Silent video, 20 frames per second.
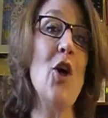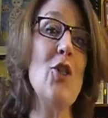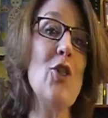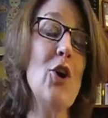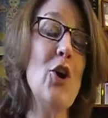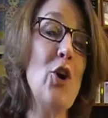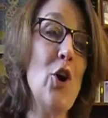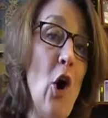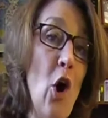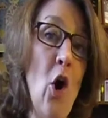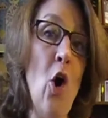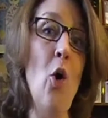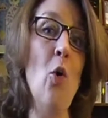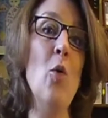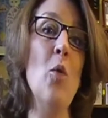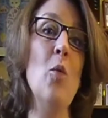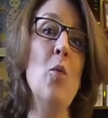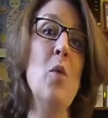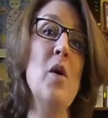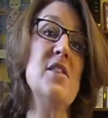The
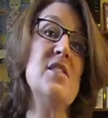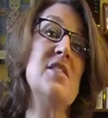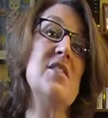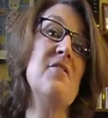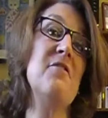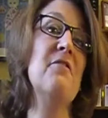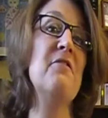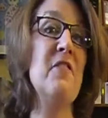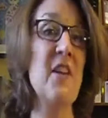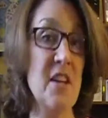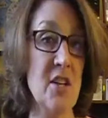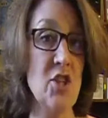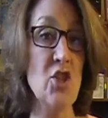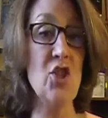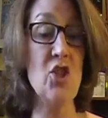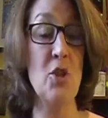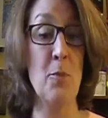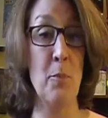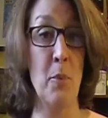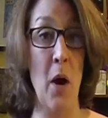goal was to finish
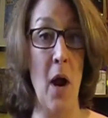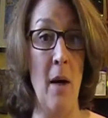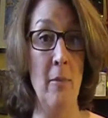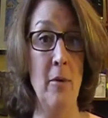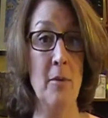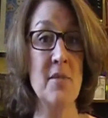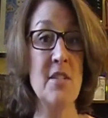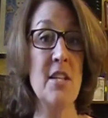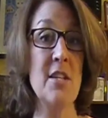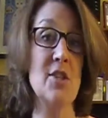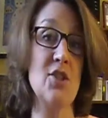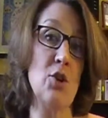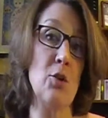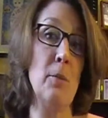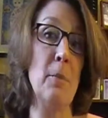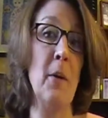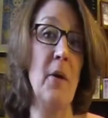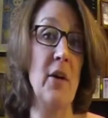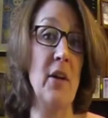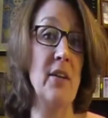the problems in a certain
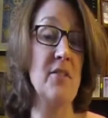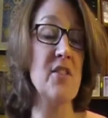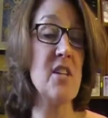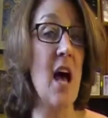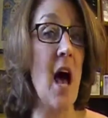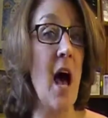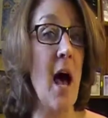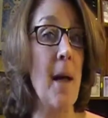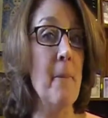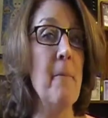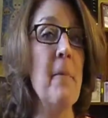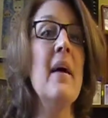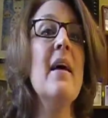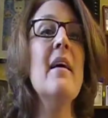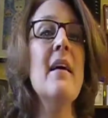period of time